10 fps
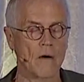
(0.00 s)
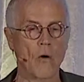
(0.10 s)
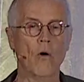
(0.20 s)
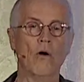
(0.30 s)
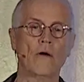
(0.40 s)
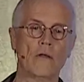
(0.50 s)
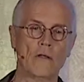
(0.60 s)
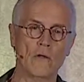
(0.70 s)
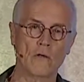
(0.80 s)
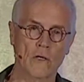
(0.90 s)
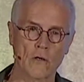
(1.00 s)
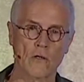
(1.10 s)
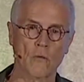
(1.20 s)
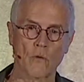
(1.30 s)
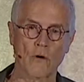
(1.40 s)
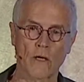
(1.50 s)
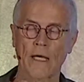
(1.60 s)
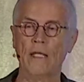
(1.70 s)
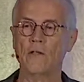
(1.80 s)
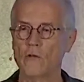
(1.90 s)
or you can go to work
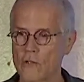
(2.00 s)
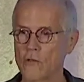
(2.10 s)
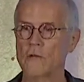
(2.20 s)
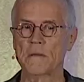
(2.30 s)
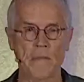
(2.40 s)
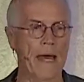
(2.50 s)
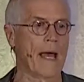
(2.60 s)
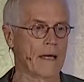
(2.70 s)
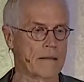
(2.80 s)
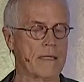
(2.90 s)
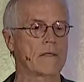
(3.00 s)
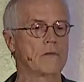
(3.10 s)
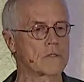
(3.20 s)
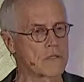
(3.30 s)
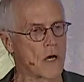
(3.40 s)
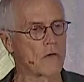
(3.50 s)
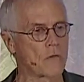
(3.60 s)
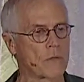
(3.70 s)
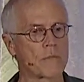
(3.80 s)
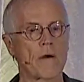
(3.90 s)
and you do the math and you
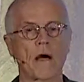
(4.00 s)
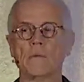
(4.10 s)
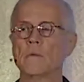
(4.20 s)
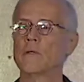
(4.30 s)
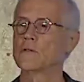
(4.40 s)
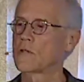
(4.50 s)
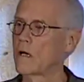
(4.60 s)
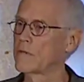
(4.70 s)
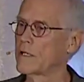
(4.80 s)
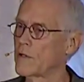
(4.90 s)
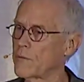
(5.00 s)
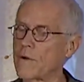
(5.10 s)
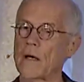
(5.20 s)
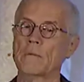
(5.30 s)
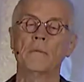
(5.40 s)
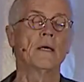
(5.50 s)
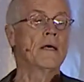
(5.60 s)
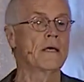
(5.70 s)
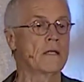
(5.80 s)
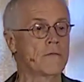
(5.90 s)
solve one problem and you solve another problem.
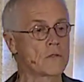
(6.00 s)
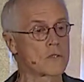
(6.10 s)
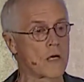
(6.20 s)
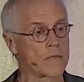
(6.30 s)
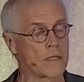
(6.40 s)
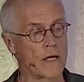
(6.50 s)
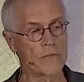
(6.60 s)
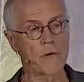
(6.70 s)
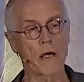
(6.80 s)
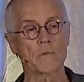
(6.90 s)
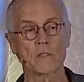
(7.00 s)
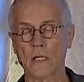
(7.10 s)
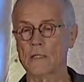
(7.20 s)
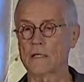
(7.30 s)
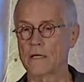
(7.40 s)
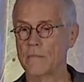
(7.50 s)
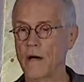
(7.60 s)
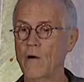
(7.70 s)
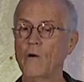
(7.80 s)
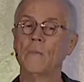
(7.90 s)
And if you solve enough problems, you get to come
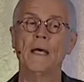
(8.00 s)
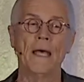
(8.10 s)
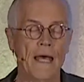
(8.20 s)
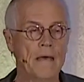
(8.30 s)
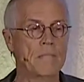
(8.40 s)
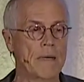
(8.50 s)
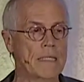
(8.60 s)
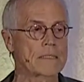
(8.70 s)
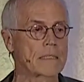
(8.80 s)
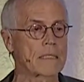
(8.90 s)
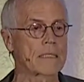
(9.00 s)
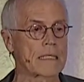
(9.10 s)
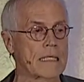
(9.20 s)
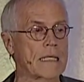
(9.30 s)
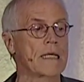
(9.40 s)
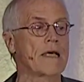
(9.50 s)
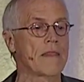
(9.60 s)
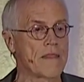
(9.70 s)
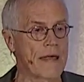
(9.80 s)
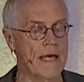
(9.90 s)
home. And basically,
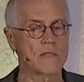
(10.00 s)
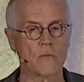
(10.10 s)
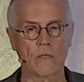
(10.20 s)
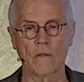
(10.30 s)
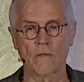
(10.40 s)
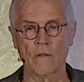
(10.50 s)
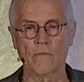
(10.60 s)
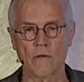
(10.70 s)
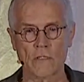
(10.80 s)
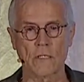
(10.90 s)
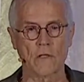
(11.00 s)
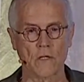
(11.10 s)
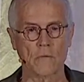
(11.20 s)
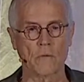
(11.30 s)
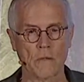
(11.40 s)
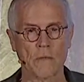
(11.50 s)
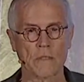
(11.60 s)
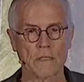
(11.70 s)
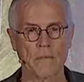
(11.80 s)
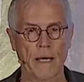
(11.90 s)
that's what reversing global
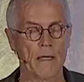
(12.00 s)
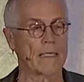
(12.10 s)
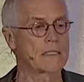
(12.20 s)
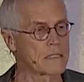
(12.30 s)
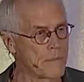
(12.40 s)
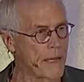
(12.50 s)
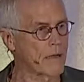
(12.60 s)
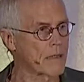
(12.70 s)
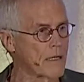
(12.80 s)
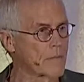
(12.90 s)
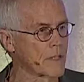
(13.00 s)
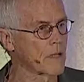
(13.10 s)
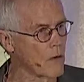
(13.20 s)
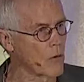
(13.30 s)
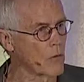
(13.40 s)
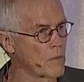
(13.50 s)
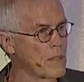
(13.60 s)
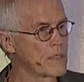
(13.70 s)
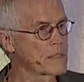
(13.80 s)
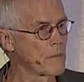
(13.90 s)
warming is about. It's about coming home,
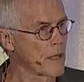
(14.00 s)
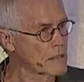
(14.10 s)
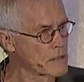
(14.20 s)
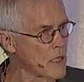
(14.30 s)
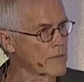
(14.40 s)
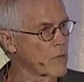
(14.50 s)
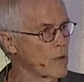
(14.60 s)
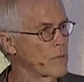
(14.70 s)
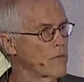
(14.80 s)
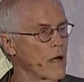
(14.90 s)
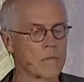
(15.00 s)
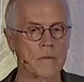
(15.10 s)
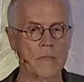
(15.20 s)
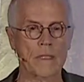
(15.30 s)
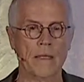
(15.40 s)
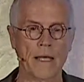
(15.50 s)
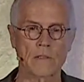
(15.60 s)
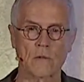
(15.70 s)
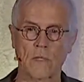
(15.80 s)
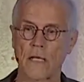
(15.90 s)
it's about solving one problem and
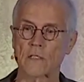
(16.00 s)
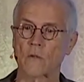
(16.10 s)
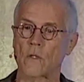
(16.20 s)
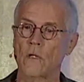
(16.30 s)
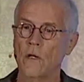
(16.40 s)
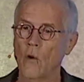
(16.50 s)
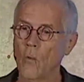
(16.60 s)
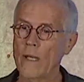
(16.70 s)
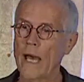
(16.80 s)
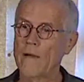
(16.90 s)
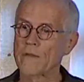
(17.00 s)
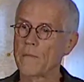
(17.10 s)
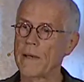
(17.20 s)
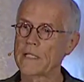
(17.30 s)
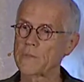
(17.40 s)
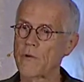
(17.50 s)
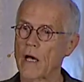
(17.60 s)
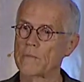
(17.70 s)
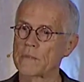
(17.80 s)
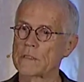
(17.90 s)
next one and next one. We have the best
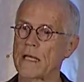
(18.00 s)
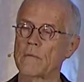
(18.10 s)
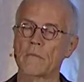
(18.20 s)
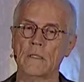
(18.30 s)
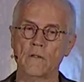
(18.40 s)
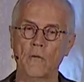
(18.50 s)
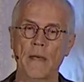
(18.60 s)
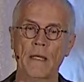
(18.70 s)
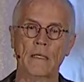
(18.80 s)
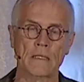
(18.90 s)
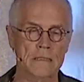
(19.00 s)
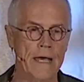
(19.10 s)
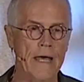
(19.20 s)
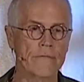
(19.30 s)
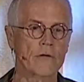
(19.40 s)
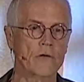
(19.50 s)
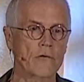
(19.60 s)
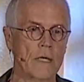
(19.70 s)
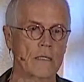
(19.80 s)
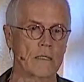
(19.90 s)
problem statement humanity's ever
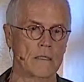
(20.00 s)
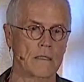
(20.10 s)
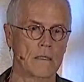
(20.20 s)
created